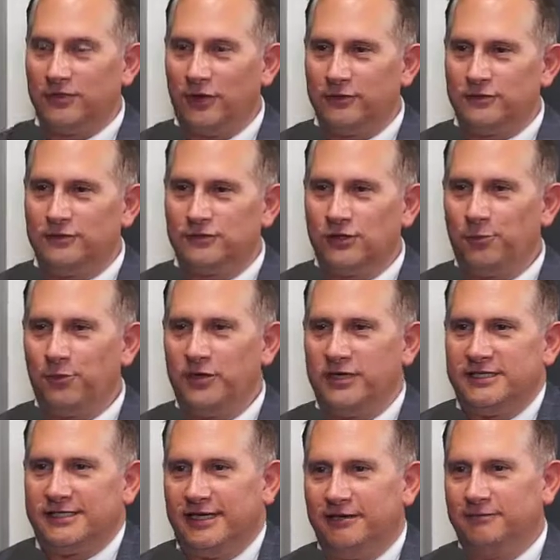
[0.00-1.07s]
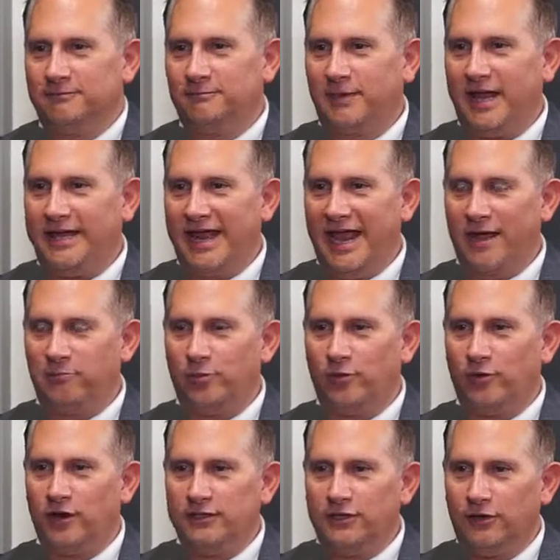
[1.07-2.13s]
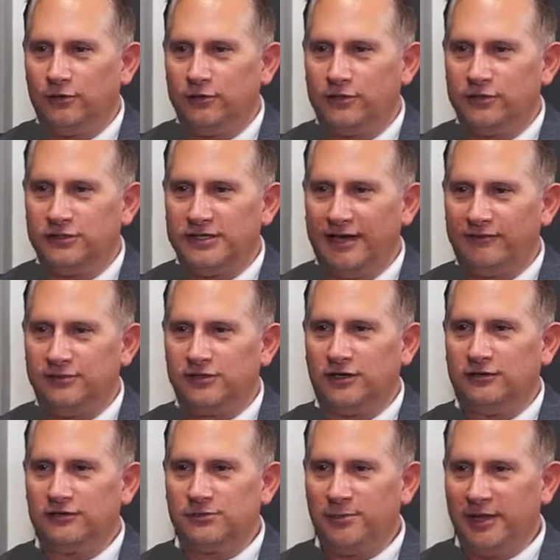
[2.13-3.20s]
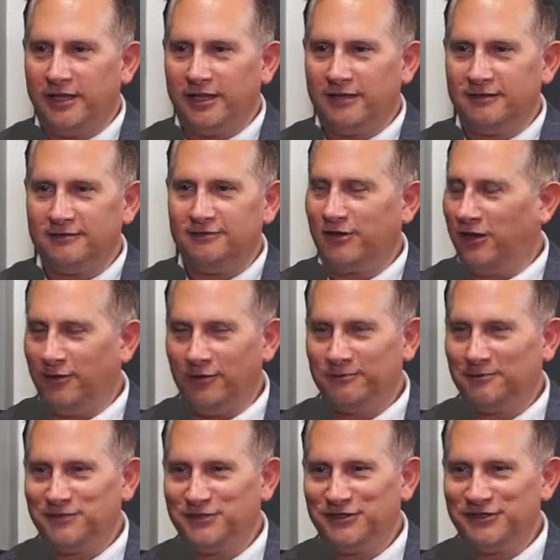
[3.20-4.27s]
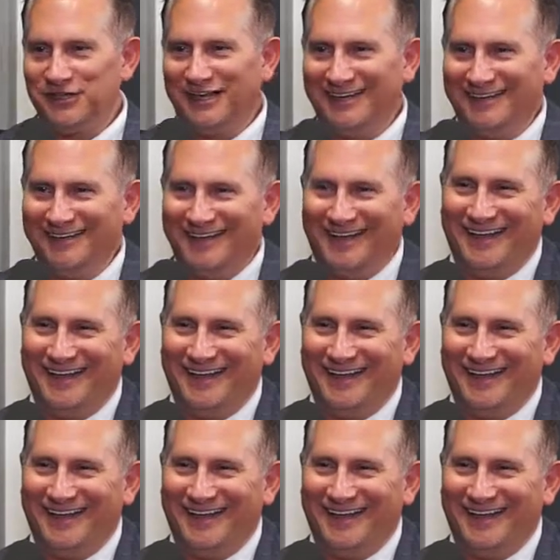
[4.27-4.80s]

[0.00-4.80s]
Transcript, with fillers: So it's super easy. My name, Paranteau. You just have to start spelling it. No, I'm just kidding.